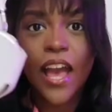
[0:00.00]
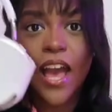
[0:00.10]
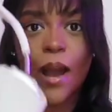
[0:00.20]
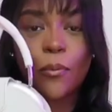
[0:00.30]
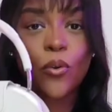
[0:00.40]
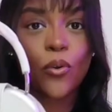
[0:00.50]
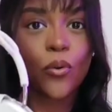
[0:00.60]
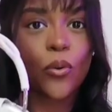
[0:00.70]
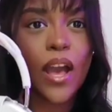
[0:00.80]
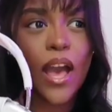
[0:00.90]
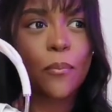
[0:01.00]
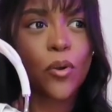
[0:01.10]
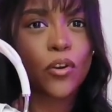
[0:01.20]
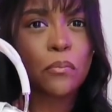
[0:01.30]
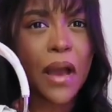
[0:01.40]
Apple
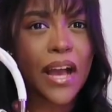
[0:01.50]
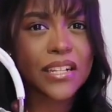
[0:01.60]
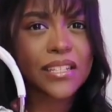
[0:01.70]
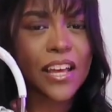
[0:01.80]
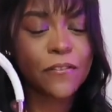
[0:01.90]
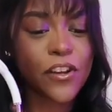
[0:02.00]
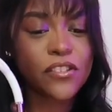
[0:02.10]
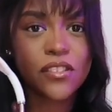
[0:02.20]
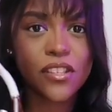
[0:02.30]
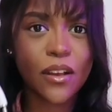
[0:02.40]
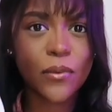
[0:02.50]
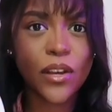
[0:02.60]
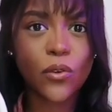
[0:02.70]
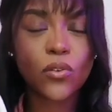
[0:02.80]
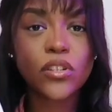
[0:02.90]
AirPod Max headphones. Is that what
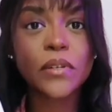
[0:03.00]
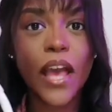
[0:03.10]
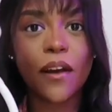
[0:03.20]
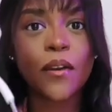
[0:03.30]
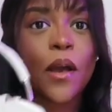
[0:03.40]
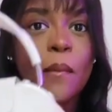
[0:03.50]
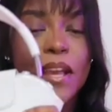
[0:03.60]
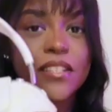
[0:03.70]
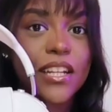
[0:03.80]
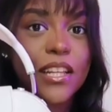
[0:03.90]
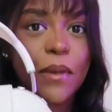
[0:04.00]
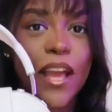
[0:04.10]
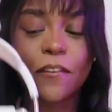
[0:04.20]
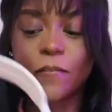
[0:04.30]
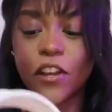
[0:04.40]
they're called? Yeah, basically my
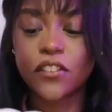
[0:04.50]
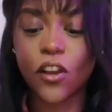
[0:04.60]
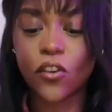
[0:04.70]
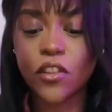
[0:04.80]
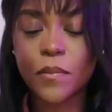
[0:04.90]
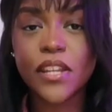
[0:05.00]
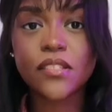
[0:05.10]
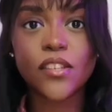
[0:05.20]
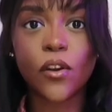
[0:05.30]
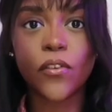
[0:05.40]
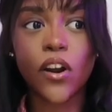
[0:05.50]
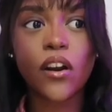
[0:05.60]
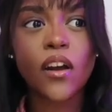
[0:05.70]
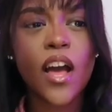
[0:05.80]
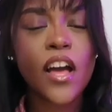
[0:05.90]
headphones. I got them in a
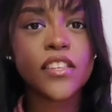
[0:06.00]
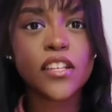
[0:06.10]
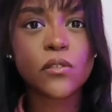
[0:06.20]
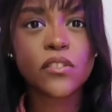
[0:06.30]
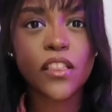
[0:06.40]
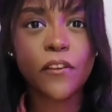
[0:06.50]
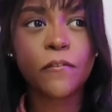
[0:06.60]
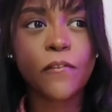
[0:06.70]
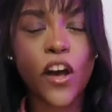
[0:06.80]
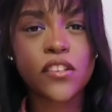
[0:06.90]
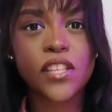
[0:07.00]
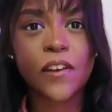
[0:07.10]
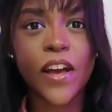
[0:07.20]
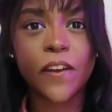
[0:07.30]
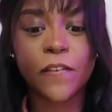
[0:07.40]
silver. This was like the first
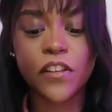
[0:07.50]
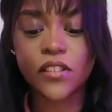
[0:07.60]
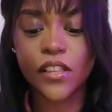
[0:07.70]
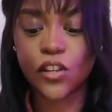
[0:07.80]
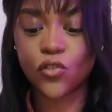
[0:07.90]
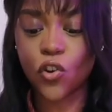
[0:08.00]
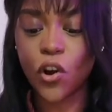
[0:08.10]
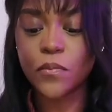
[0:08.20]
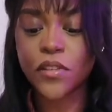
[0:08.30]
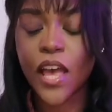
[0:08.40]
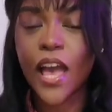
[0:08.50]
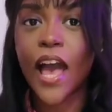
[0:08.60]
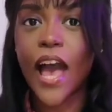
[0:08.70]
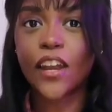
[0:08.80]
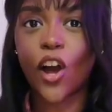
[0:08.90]
set of headphones that they dropped,
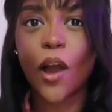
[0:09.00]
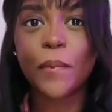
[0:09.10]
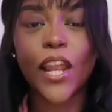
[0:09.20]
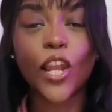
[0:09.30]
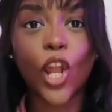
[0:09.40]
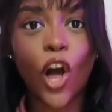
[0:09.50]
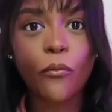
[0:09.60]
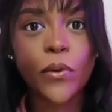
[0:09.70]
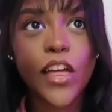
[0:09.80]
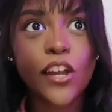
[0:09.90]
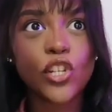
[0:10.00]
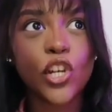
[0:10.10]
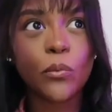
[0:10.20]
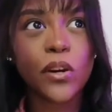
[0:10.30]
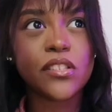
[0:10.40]
and I'm in love with their
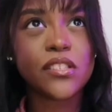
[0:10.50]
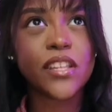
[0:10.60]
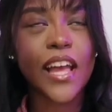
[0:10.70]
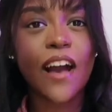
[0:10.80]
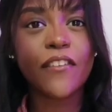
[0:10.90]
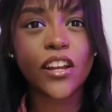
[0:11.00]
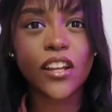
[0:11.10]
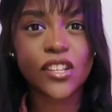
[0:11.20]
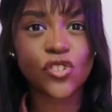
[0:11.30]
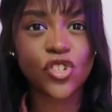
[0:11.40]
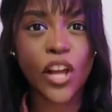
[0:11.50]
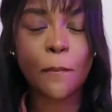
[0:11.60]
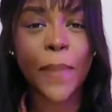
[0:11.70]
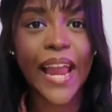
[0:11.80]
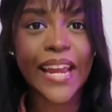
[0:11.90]
new ones. They have it in like this
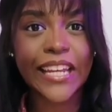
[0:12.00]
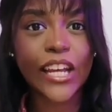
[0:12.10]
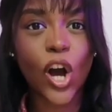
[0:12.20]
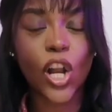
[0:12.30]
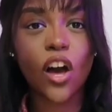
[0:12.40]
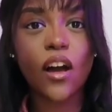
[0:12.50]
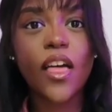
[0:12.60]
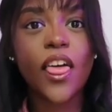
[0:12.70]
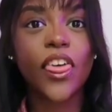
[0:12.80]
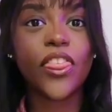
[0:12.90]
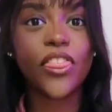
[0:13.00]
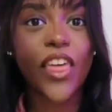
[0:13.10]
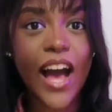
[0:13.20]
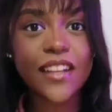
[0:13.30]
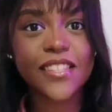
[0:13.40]
champagne-y color.
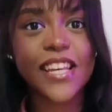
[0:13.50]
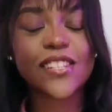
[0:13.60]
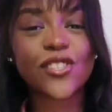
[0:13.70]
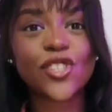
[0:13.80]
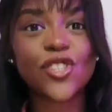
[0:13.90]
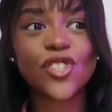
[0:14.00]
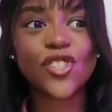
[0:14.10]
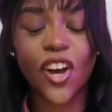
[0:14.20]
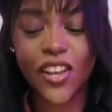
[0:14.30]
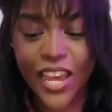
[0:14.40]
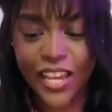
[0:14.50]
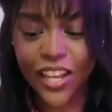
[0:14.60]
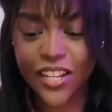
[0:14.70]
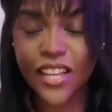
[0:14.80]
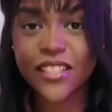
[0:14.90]
That is stunning,
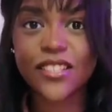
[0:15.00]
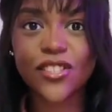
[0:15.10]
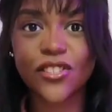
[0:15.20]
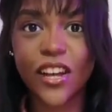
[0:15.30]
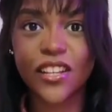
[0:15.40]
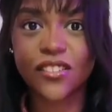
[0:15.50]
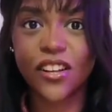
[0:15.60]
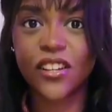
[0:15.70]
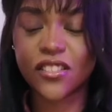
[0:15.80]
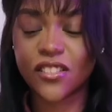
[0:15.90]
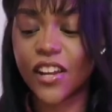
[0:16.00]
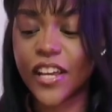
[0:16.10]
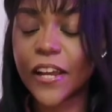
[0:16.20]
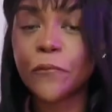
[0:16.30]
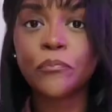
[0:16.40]
like stunning, stunning,
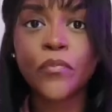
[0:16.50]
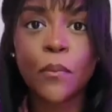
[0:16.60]
stunning.